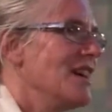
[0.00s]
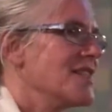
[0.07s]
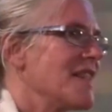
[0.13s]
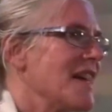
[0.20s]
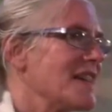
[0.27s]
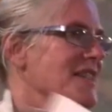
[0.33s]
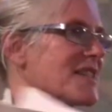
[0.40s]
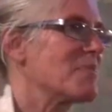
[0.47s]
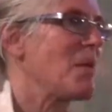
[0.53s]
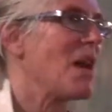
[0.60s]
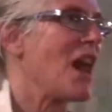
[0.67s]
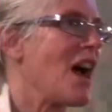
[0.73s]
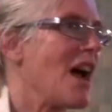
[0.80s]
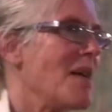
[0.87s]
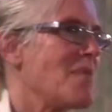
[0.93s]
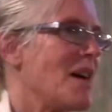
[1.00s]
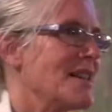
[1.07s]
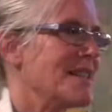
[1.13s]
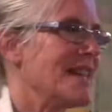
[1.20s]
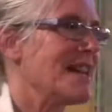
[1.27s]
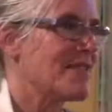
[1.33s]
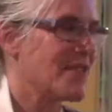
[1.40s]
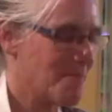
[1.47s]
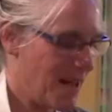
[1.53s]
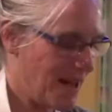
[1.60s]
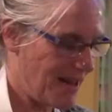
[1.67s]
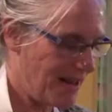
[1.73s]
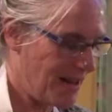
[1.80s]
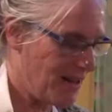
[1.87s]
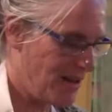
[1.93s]
so that sublime idea of the
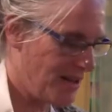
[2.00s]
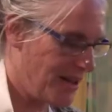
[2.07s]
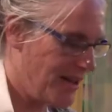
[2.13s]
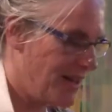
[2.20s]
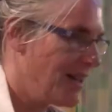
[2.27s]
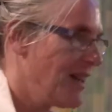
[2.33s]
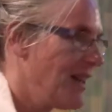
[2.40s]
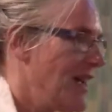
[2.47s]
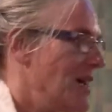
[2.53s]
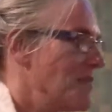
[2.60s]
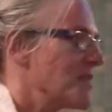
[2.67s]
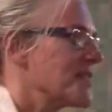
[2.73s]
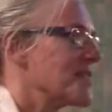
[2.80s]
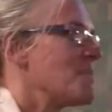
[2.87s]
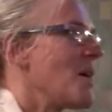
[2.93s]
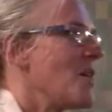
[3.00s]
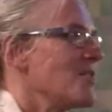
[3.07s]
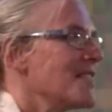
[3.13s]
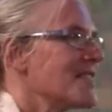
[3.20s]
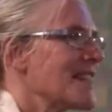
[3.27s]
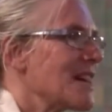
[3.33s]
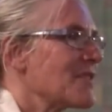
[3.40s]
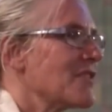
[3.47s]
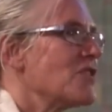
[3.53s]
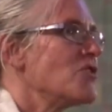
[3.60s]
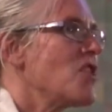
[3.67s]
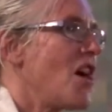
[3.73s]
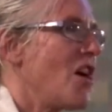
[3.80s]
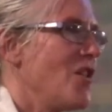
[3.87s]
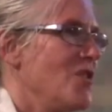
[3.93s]
Mahayana. Because a bodhisattva
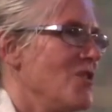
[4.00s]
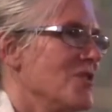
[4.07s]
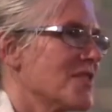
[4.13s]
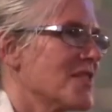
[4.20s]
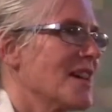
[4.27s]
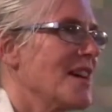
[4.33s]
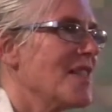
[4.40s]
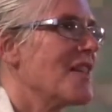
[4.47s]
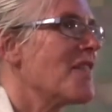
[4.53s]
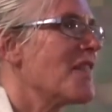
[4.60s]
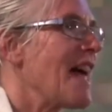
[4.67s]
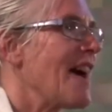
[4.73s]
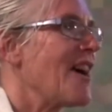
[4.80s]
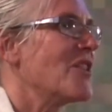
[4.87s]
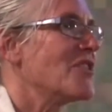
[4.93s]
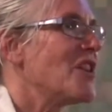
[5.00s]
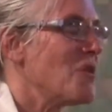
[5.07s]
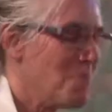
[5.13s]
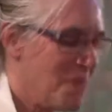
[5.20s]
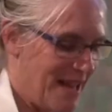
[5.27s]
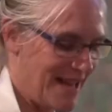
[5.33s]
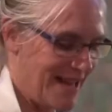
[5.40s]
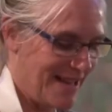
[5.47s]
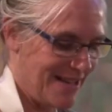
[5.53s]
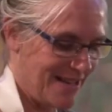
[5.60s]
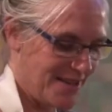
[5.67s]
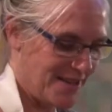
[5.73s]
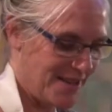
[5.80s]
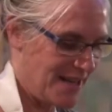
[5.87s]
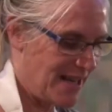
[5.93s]
knows that there are no
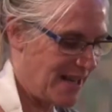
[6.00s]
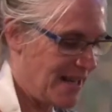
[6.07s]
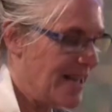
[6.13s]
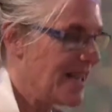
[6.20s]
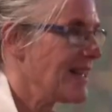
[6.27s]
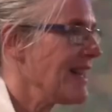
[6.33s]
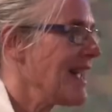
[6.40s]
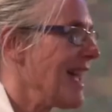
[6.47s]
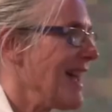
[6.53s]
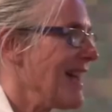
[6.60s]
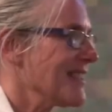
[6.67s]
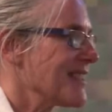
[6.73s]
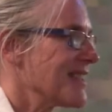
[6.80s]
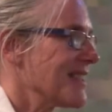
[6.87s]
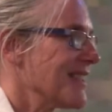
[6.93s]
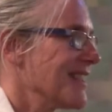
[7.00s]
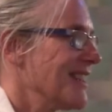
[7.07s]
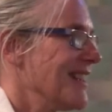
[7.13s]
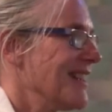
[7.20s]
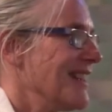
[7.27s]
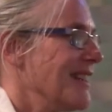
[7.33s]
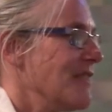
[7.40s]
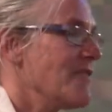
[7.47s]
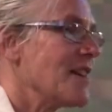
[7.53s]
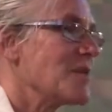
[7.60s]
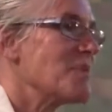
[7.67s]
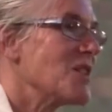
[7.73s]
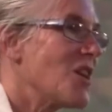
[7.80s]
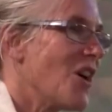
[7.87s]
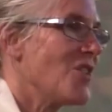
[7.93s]
beings, and yet, in
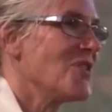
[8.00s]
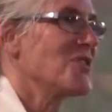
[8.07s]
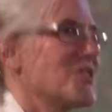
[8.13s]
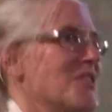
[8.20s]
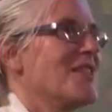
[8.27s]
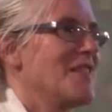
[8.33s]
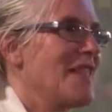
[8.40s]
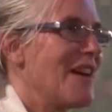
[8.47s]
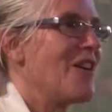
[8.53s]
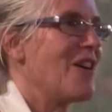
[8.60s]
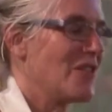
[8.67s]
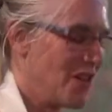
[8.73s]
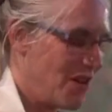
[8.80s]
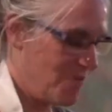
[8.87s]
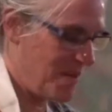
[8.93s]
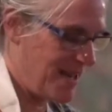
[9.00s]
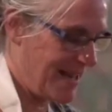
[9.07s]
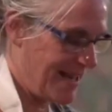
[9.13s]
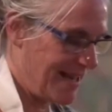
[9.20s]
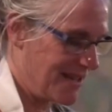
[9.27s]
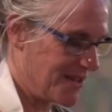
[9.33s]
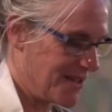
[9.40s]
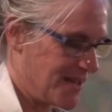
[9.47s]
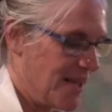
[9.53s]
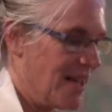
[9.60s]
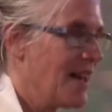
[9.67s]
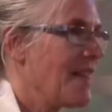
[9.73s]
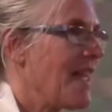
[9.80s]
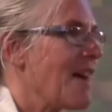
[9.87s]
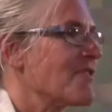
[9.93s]
fact, because there are no beings,
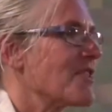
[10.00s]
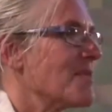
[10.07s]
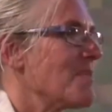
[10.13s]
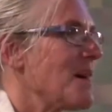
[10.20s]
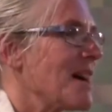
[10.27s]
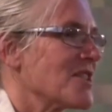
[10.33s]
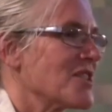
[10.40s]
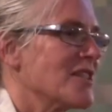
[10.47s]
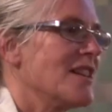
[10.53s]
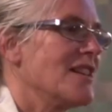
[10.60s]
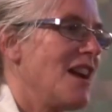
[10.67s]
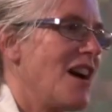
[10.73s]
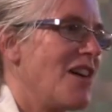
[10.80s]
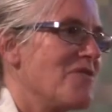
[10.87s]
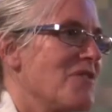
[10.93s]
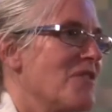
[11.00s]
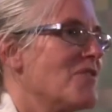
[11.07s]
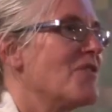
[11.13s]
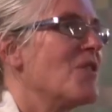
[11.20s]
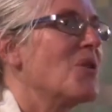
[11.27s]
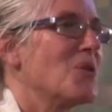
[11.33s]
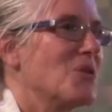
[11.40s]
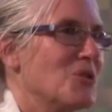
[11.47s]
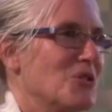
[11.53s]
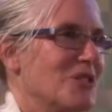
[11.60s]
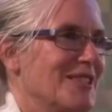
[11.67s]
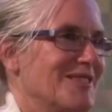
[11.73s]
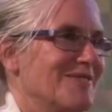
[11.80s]
they have compassion and love for all.